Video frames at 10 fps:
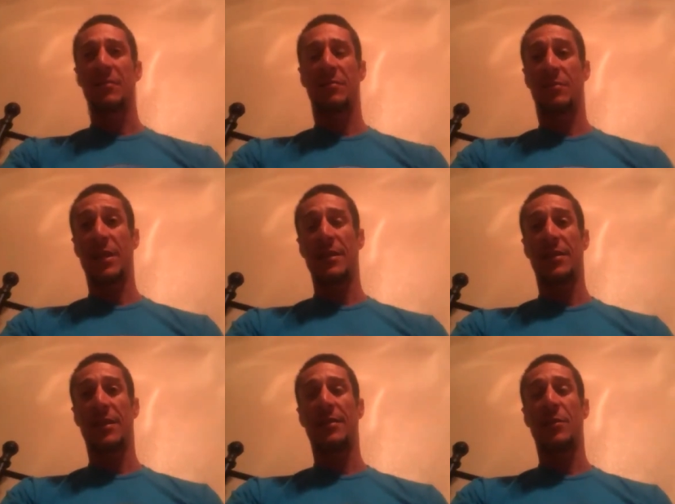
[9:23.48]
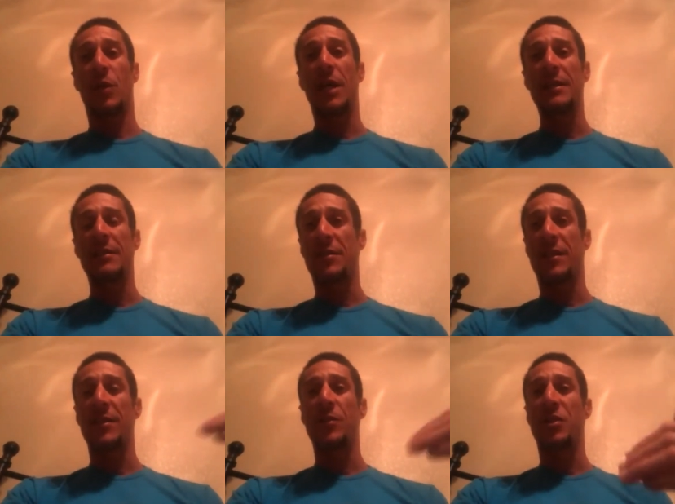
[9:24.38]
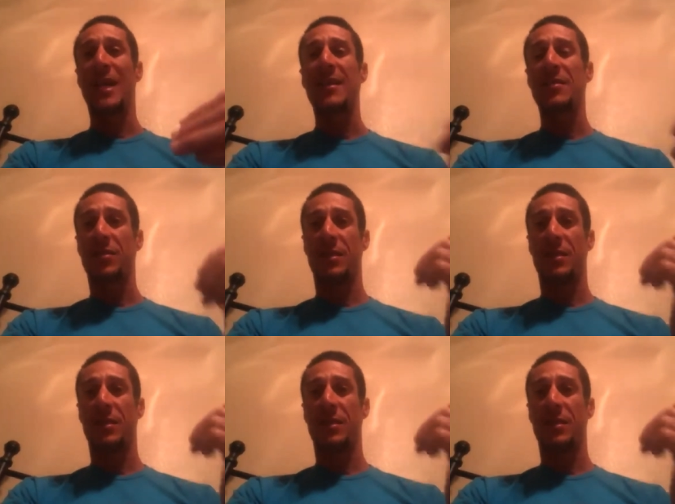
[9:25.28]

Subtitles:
The running is a little challenge.